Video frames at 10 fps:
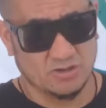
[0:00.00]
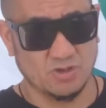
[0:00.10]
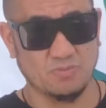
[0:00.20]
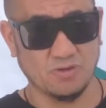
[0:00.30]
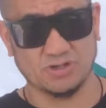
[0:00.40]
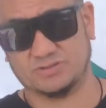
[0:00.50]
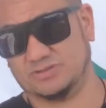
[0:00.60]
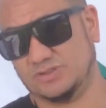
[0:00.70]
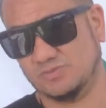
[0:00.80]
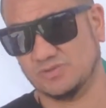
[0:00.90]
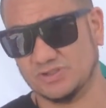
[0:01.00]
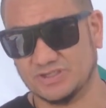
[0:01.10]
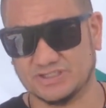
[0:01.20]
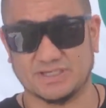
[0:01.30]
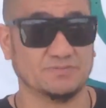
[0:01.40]
you brought you
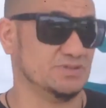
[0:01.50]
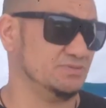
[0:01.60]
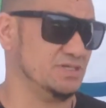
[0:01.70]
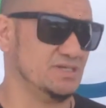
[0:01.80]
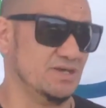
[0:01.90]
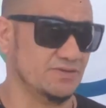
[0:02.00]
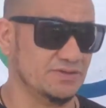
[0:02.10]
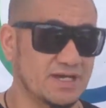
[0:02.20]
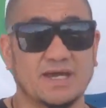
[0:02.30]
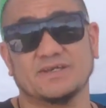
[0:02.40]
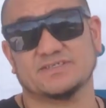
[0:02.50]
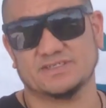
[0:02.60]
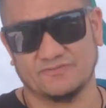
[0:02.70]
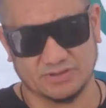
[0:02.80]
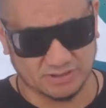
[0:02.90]
brought this up to me the other day. You
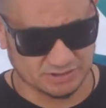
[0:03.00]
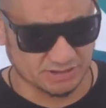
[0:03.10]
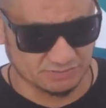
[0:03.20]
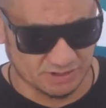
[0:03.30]
said if I'd like to